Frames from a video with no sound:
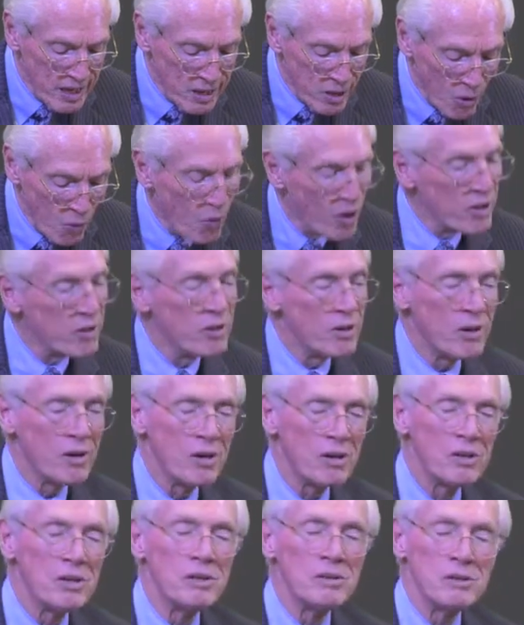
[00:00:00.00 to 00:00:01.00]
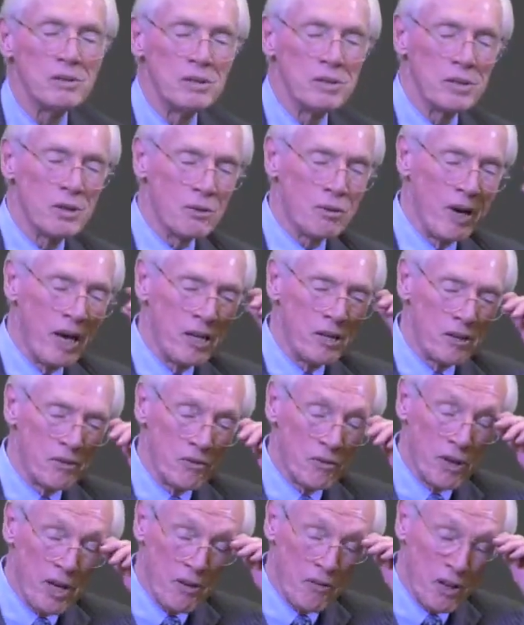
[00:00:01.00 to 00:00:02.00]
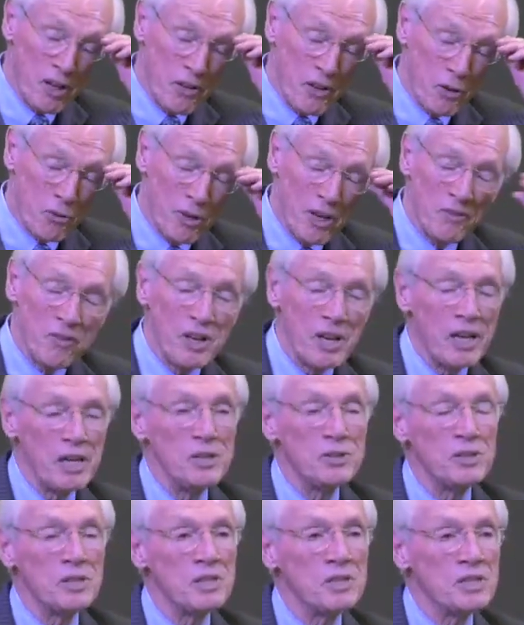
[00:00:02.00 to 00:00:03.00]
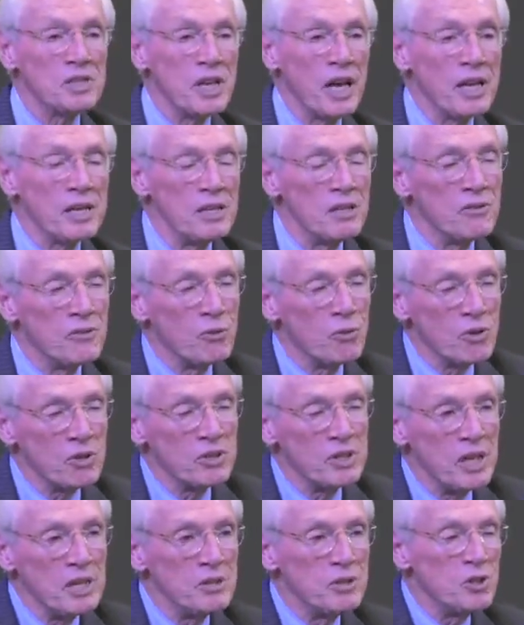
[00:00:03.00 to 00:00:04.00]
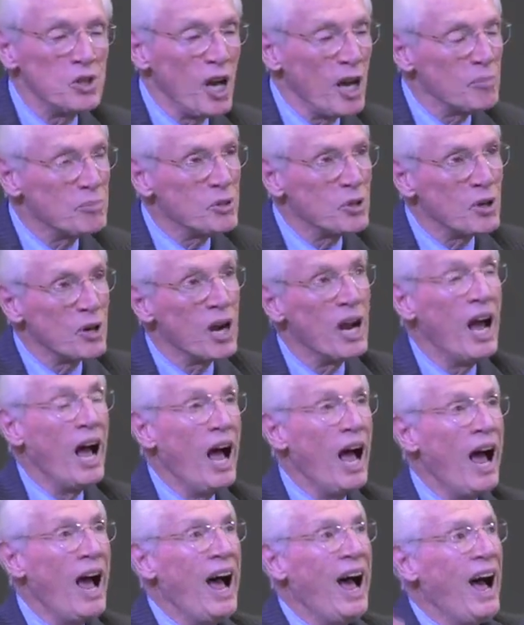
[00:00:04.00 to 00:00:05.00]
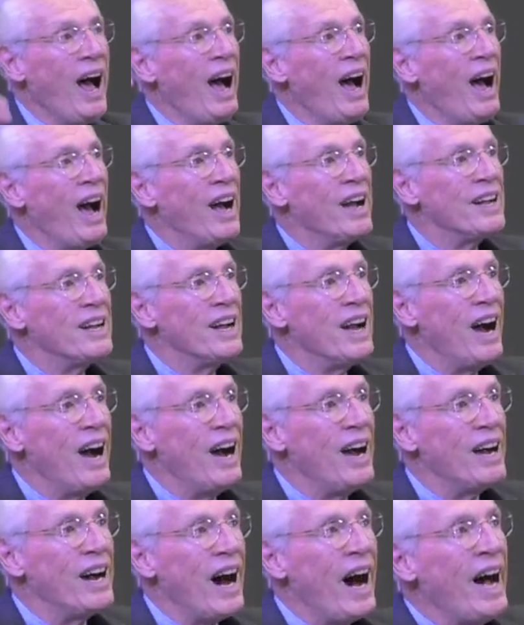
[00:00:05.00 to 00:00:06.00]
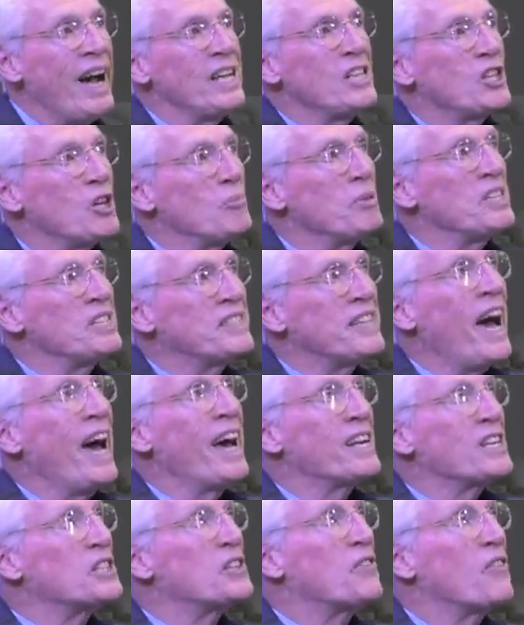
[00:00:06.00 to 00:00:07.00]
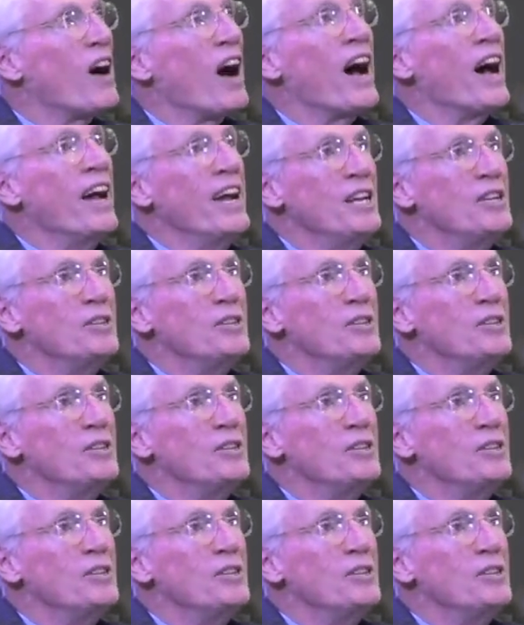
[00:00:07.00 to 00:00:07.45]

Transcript: No wonder the writer of the Revelation said in the 14th chapter, I shall be satisfied